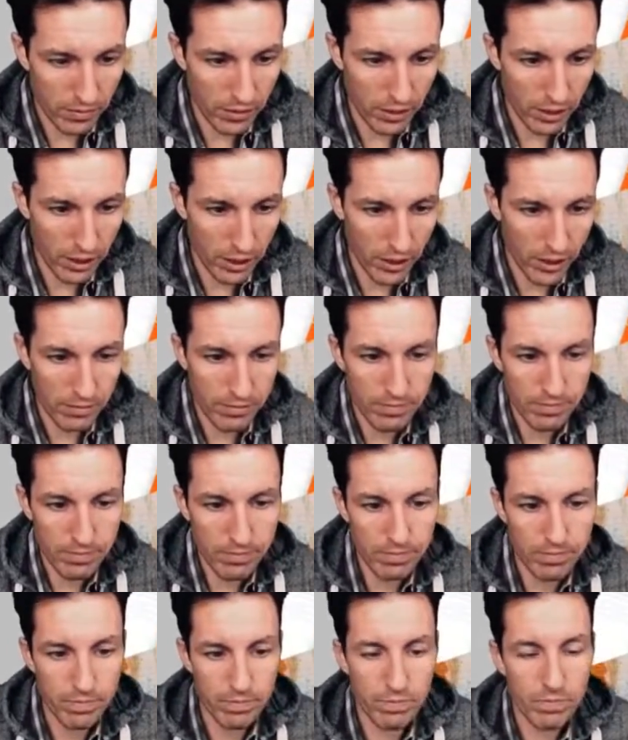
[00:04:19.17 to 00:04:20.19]
Lane.
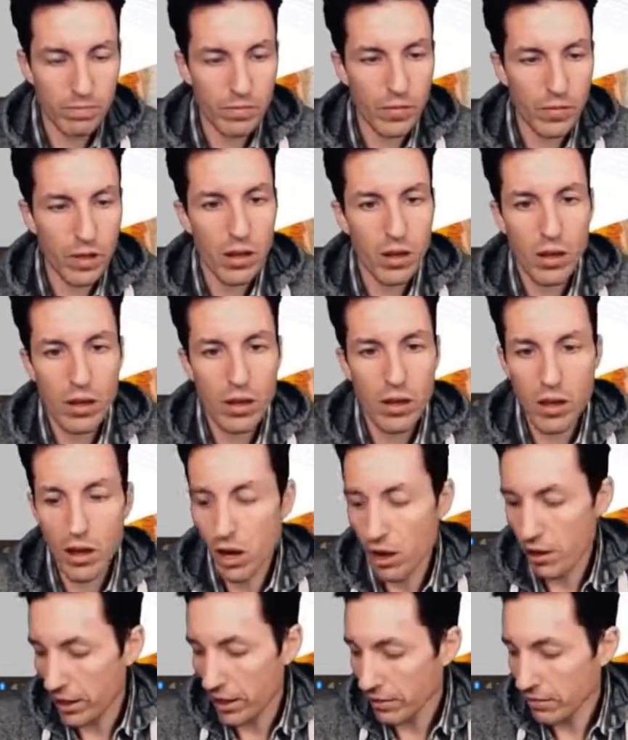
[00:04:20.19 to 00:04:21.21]

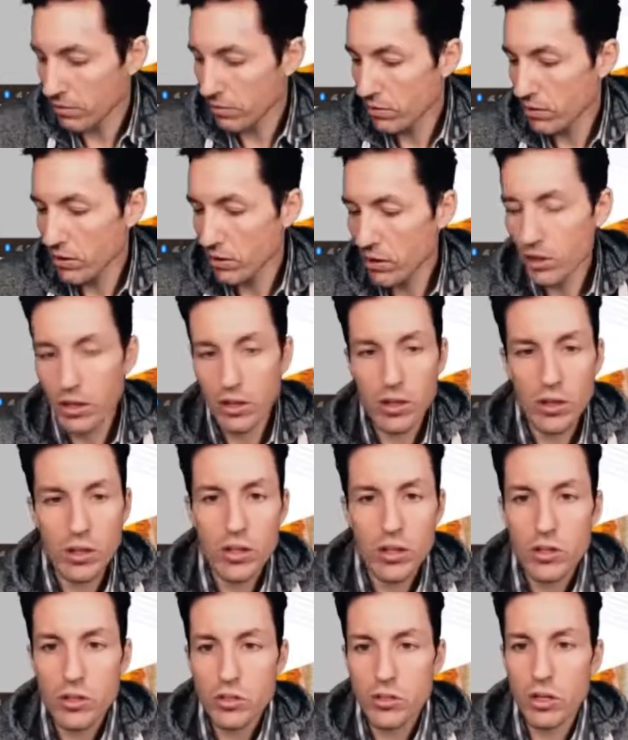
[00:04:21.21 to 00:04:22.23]
All right,
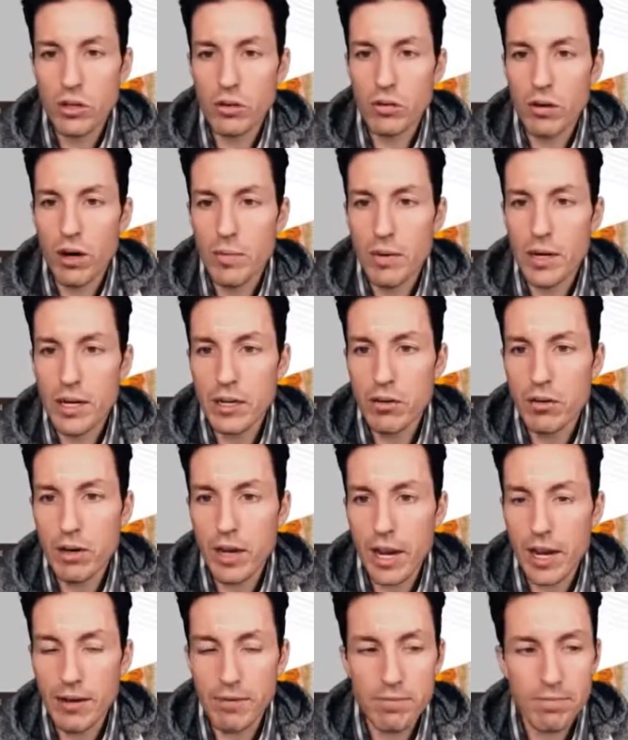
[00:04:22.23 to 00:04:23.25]
so I'm going to hit
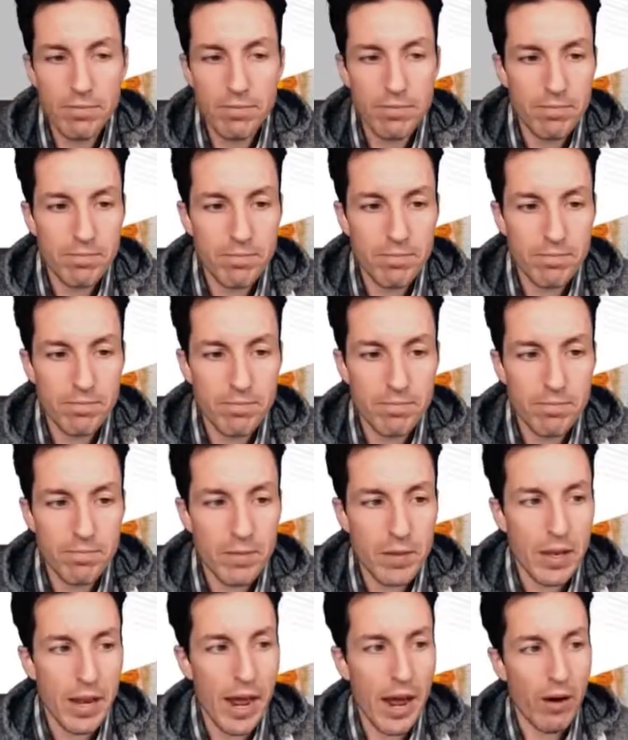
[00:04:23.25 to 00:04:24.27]
create.
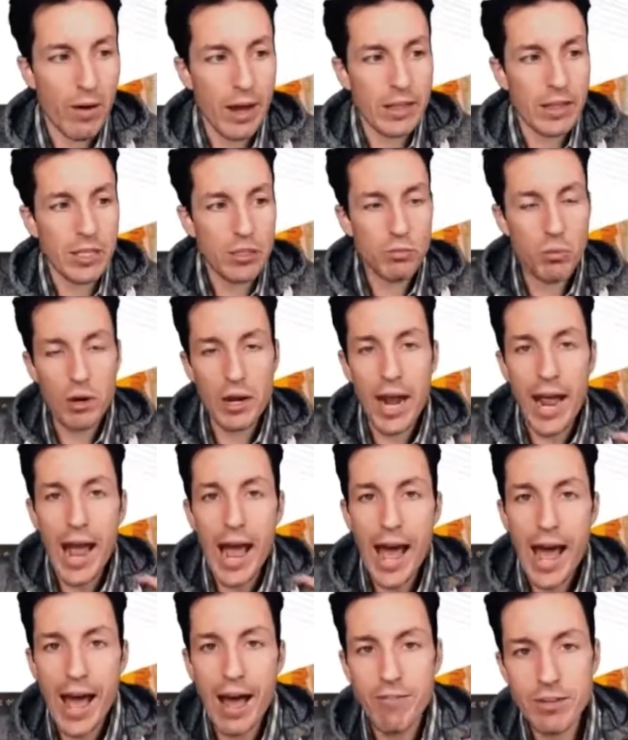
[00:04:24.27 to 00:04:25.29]
Now at this point I
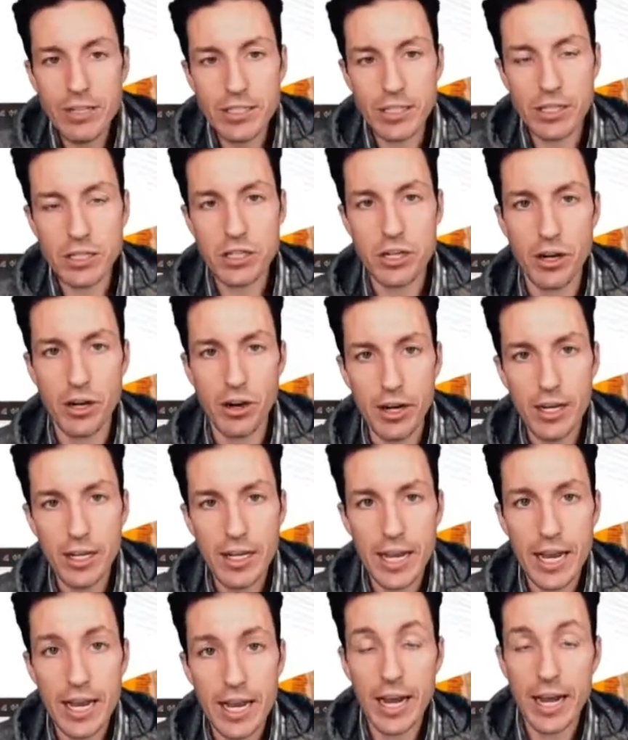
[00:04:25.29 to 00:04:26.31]
have a dictionary.
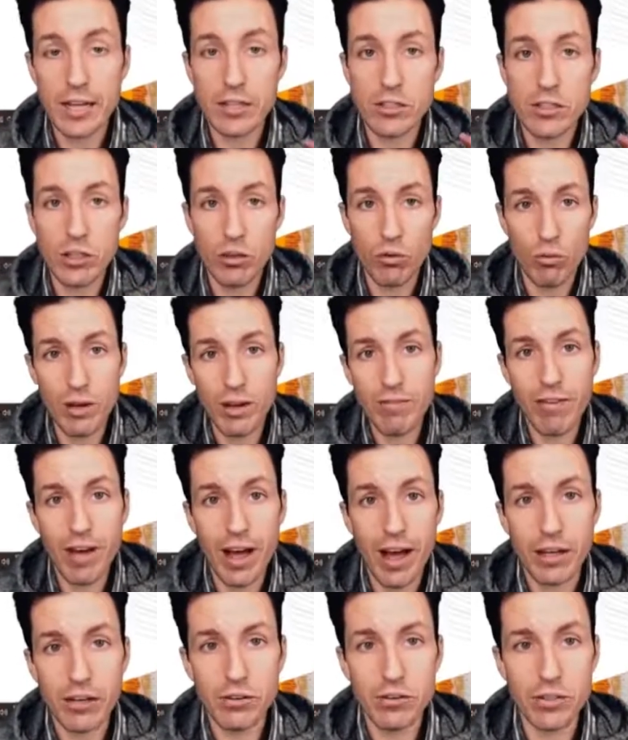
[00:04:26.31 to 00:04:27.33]
It has 3
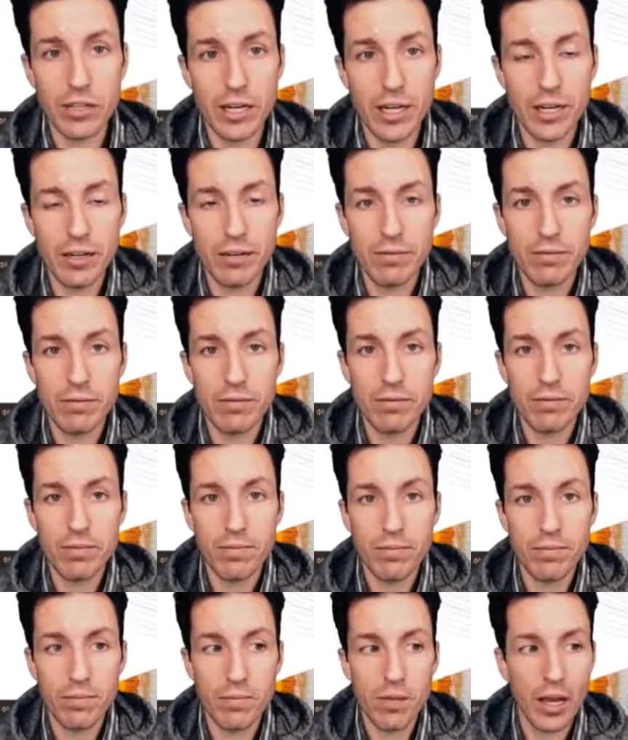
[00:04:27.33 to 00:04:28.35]
values in it.
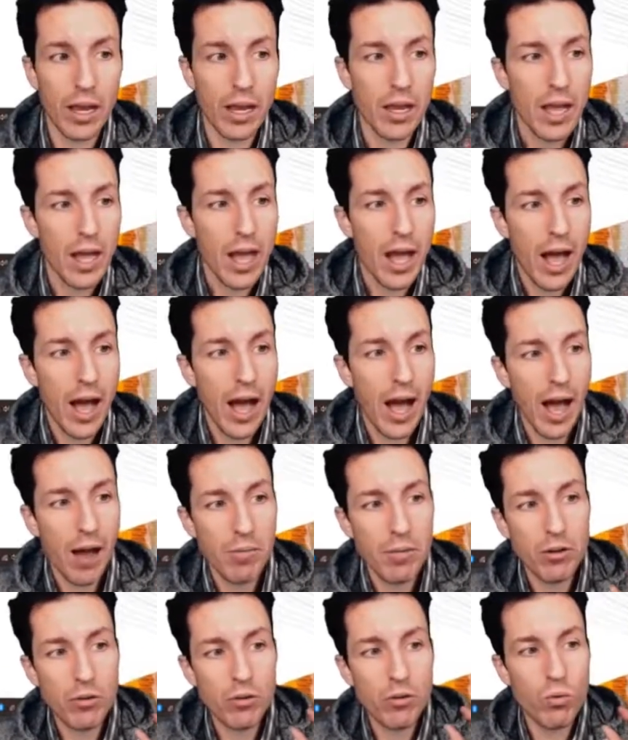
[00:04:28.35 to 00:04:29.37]
Okay, I'm
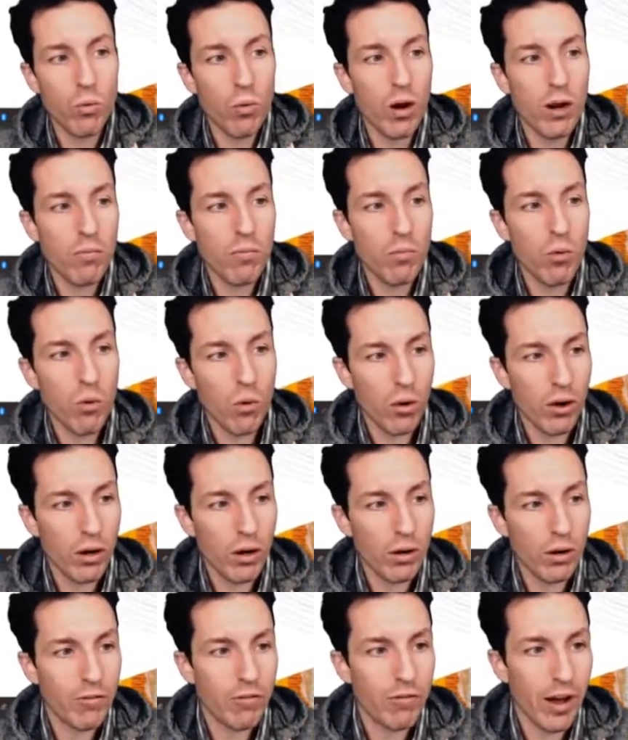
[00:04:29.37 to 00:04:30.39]
going to do one
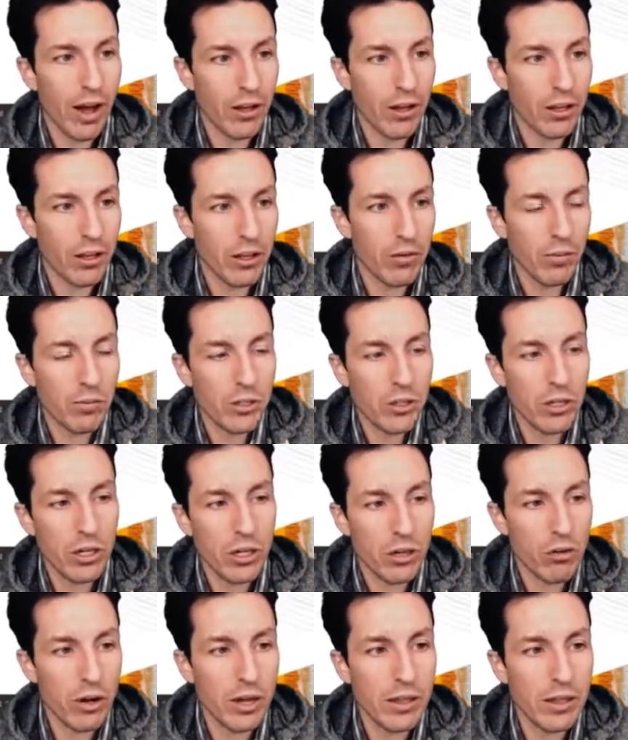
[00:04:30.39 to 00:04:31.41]
more value, and I'm just going
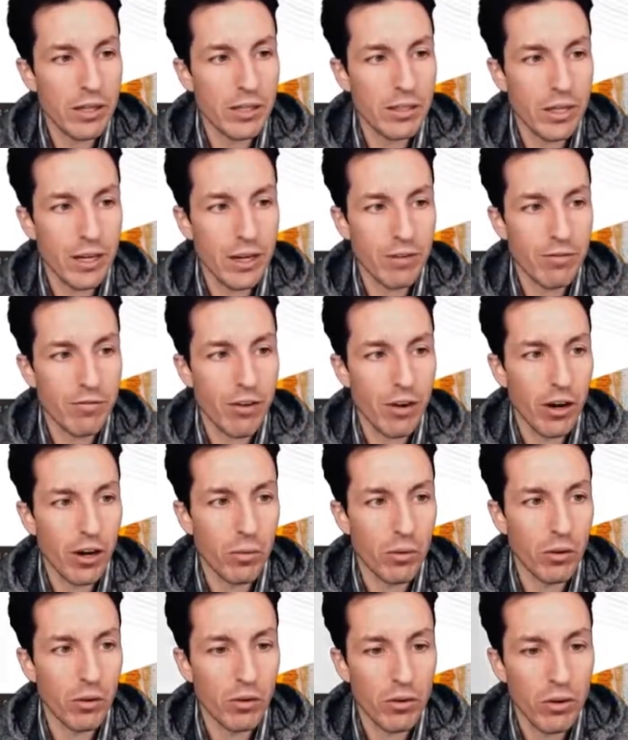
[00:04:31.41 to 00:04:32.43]
to create this in a
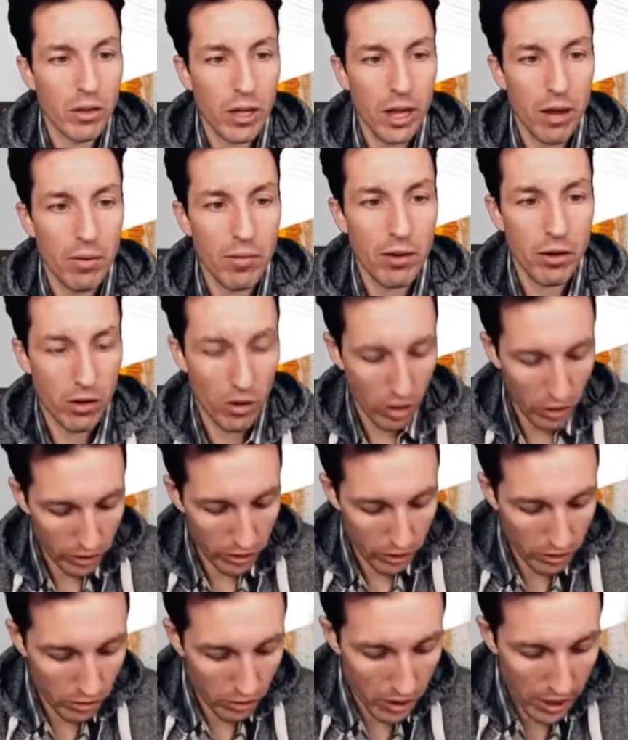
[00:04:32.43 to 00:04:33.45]
variable. I'm going to call
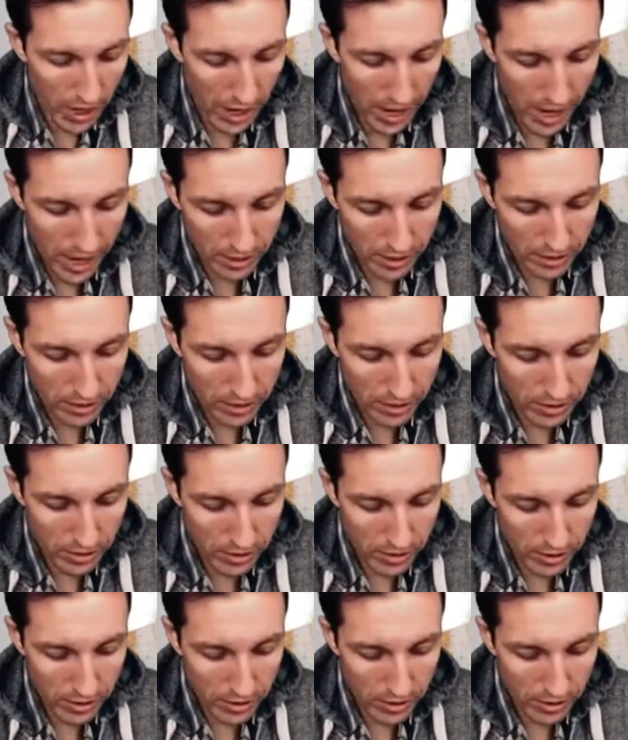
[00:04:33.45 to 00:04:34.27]
this one S